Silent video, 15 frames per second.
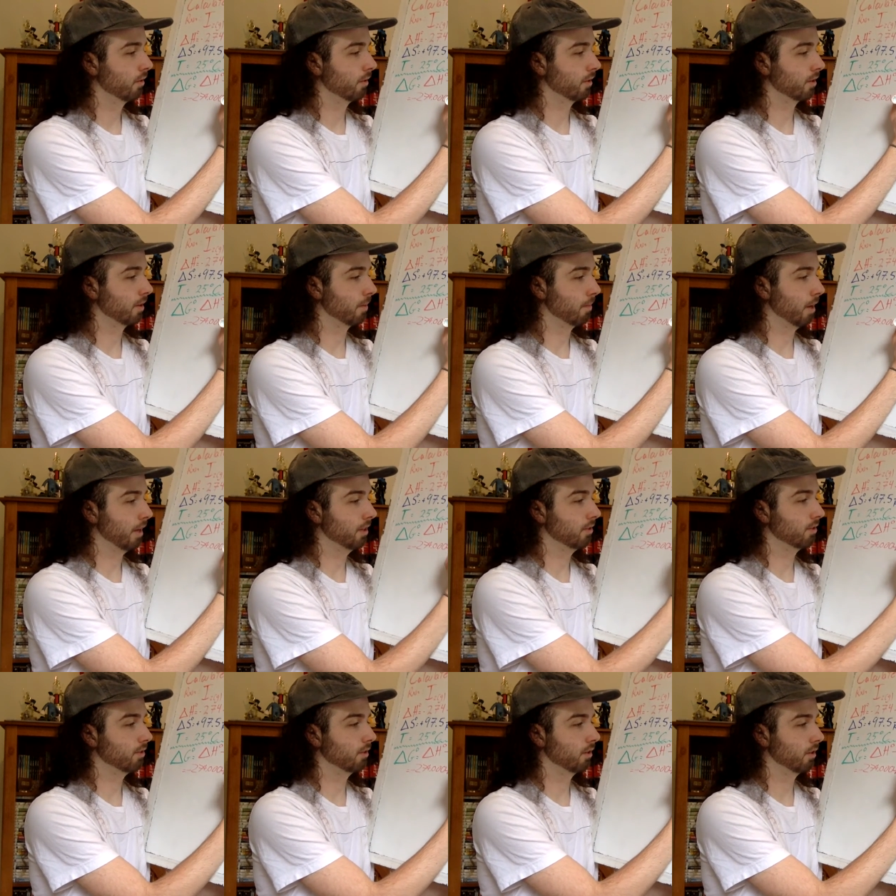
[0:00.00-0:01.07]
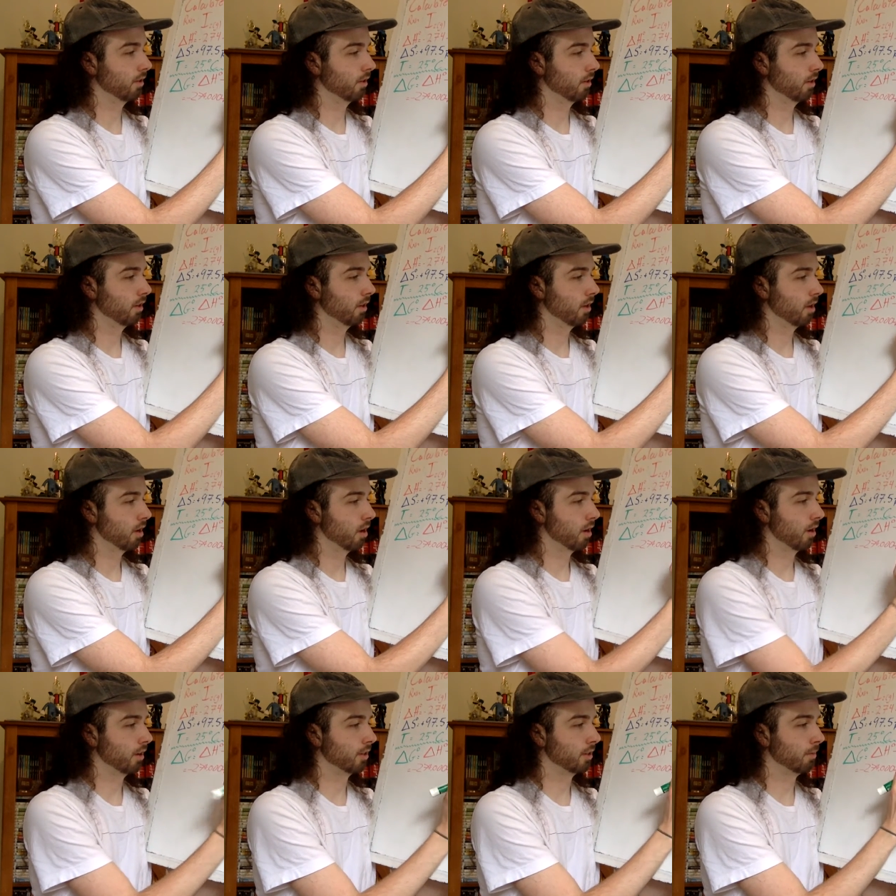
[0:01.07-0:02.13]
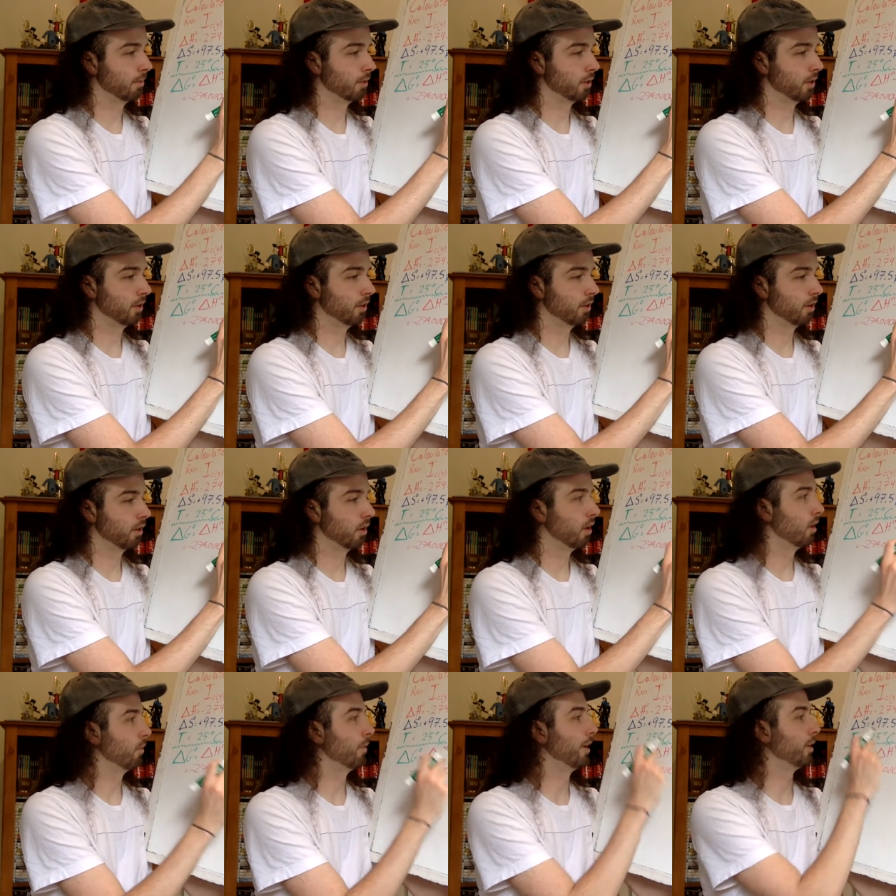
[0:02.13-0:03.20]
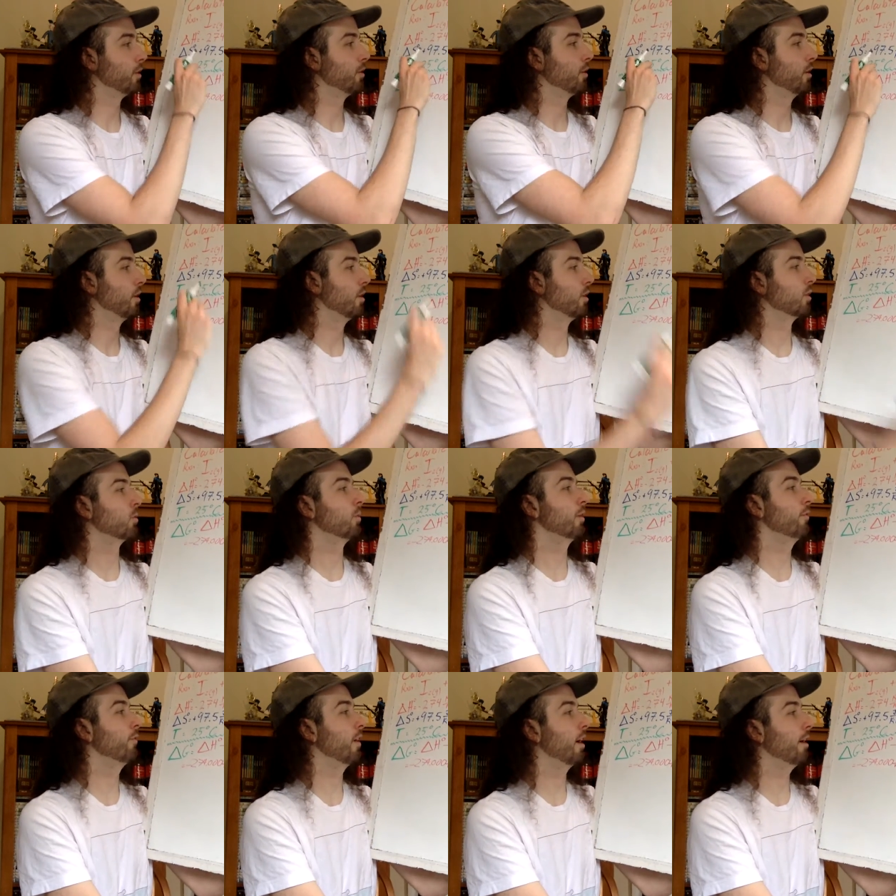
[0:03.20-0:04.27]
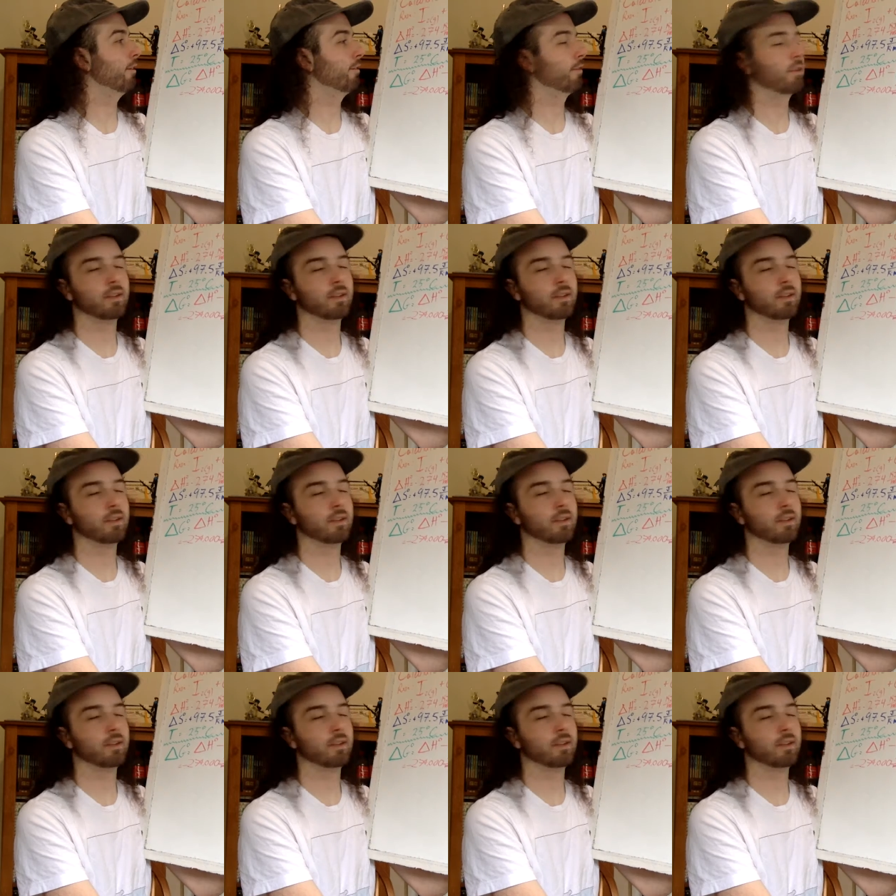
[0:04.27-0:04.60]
We're going to say minus our temperature, which 25.